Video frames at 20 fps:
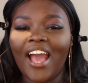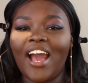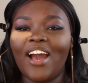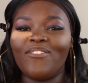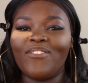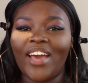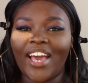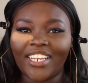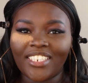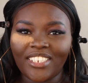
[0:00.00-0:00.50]

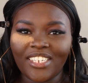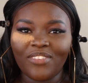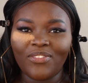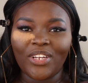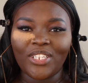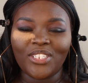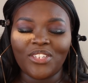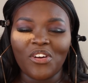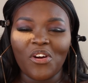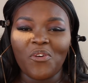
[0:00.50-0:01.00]
I'm actually
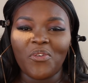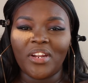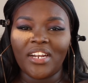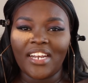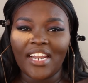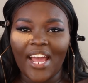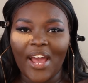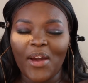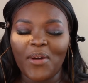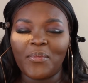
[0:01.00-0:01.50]
about to go in
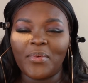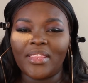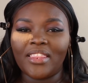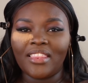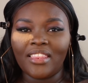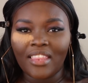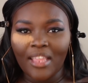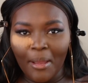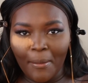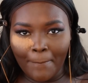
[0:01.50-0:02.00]
now
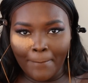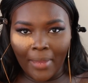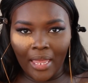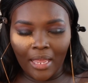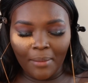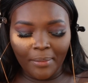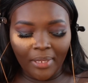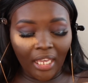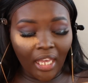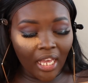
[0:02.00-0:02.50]
with
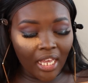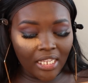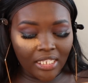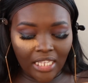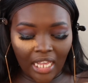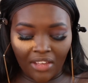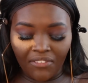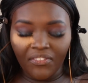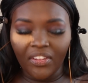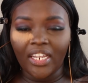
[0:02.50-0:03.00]
nutmeg because I